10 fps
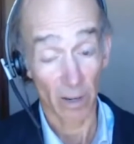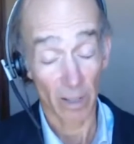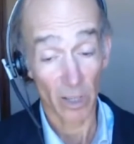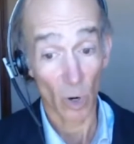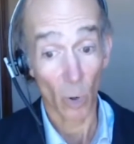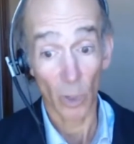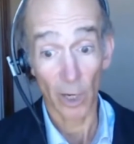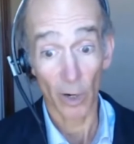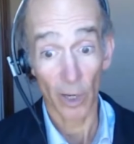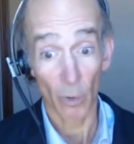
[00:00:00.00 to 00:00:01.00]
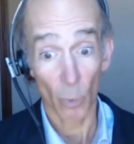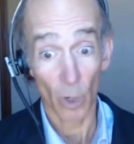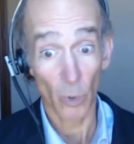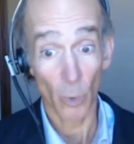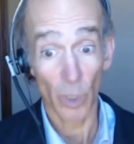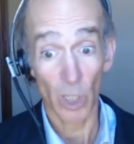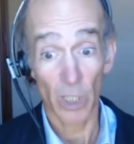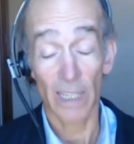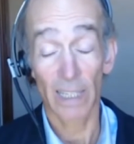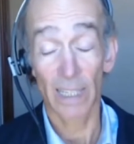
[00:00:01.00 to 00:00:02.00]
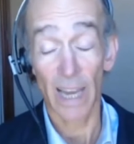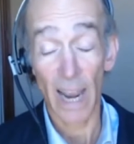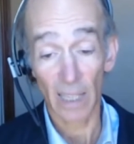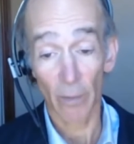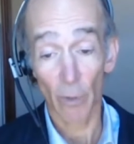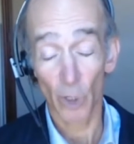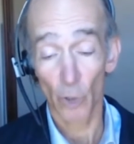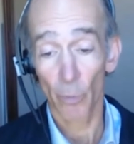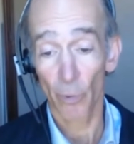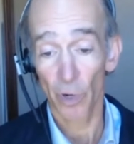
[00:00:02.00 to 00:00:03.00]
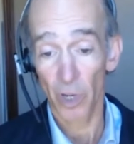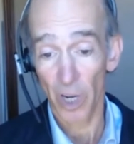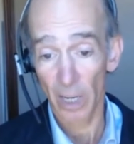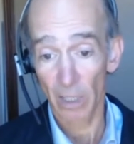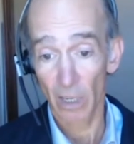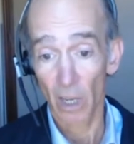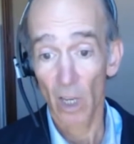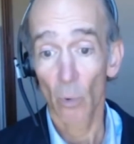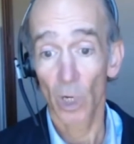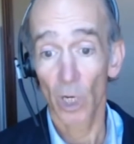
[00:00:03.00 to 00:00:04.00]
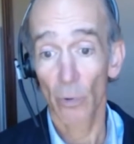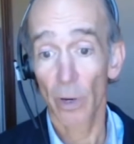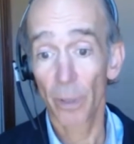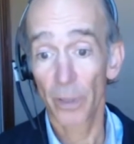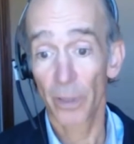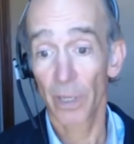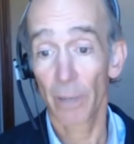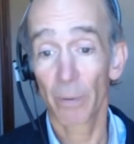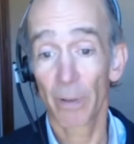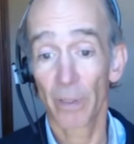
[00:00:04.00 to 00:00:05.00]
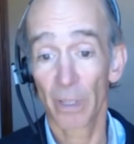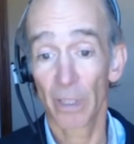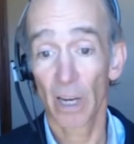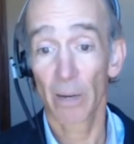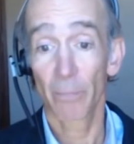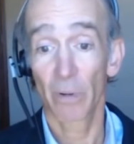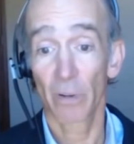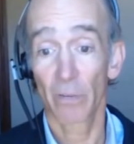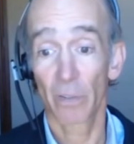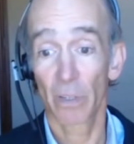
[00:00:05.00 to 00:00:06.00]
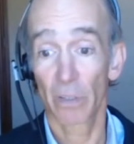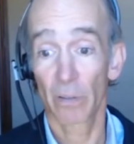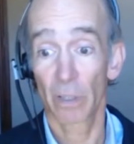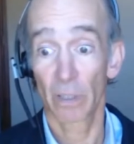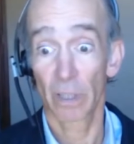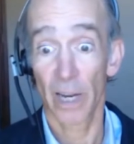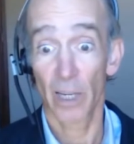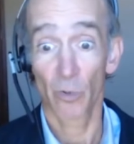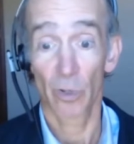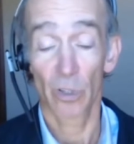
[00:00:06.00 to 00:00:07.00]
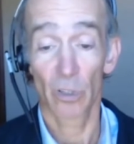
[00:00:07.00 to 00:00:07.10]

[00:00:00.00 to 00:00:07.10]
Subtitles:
It's only going to get worse, which is exactly what you would predict when you implement this type of disastrous